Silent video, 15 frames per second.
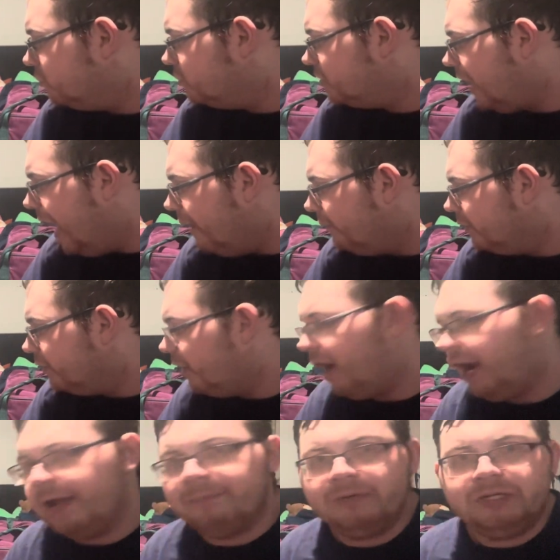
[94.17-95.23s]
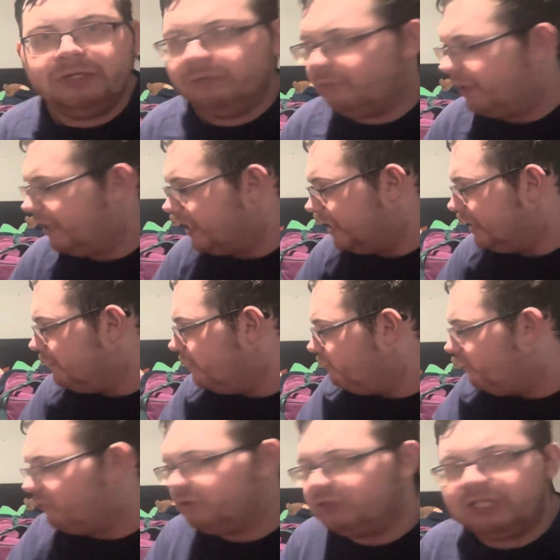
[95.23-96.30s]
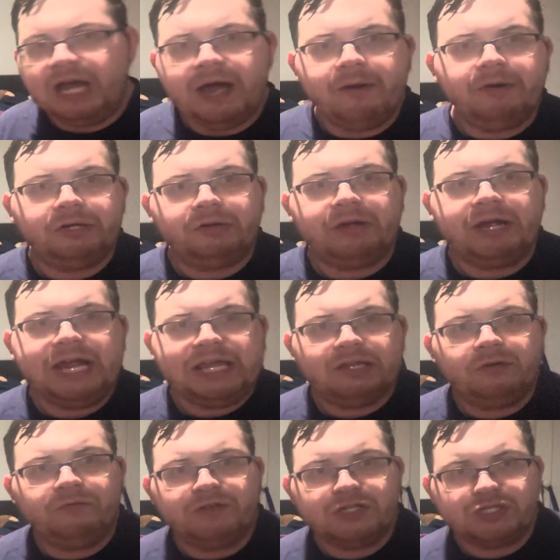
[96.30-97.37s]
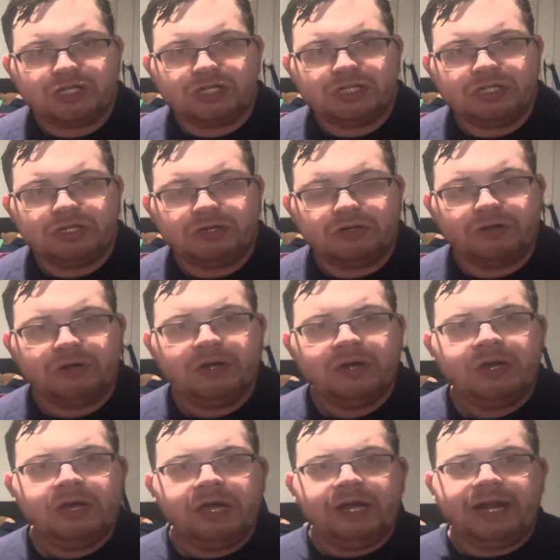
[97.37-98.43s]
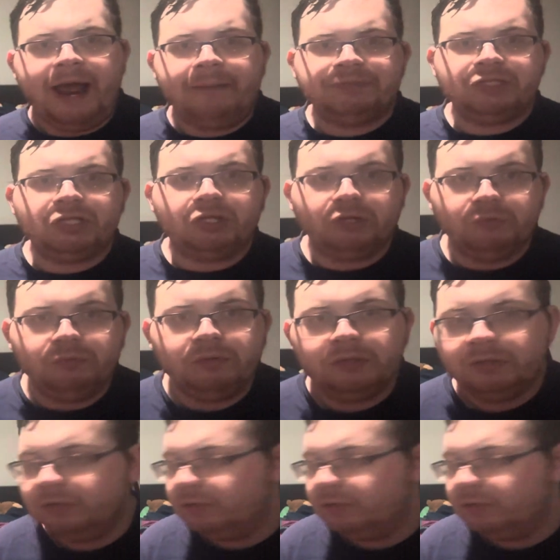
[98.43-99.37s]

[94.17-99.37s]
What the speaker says: solid or hybrid, like a UFO solid or a Halo Vision or an Absolute.